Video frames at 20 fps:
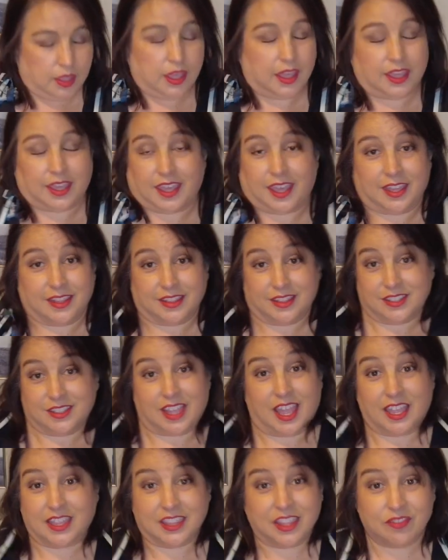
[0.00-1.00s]
Again,
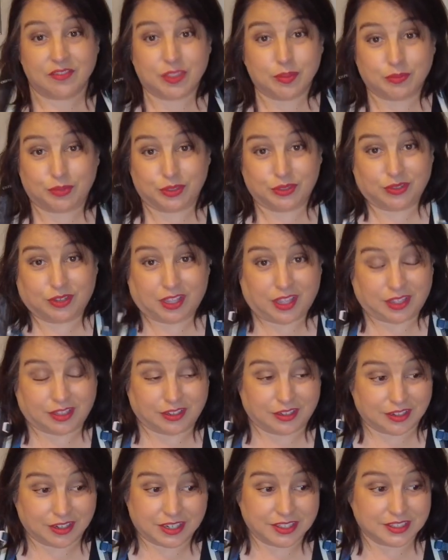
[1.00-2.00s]
I love the blue
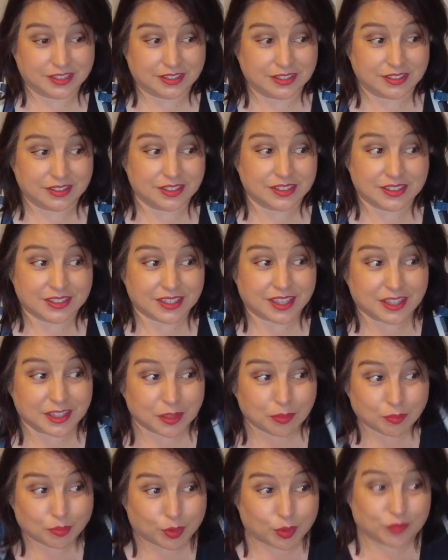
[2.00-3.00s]
color. It's like
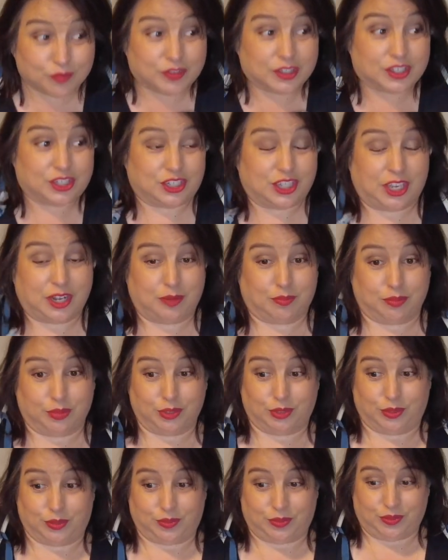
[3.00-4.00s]
the perfect shade of
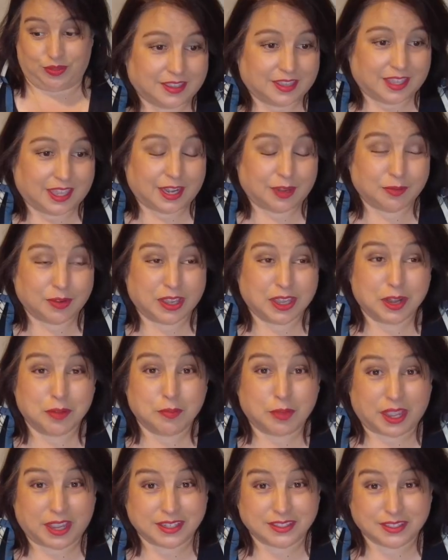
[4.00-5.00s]
blue. And I'm not going to
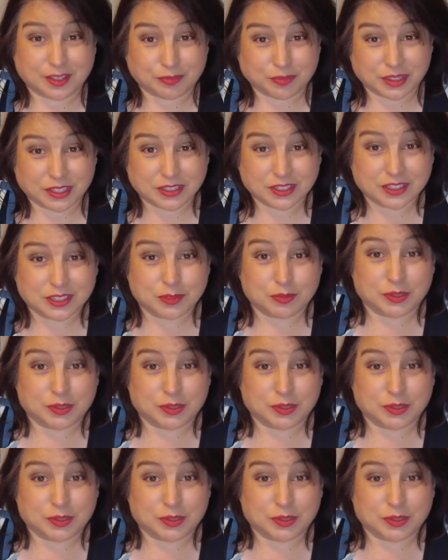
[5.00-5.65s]
buy something just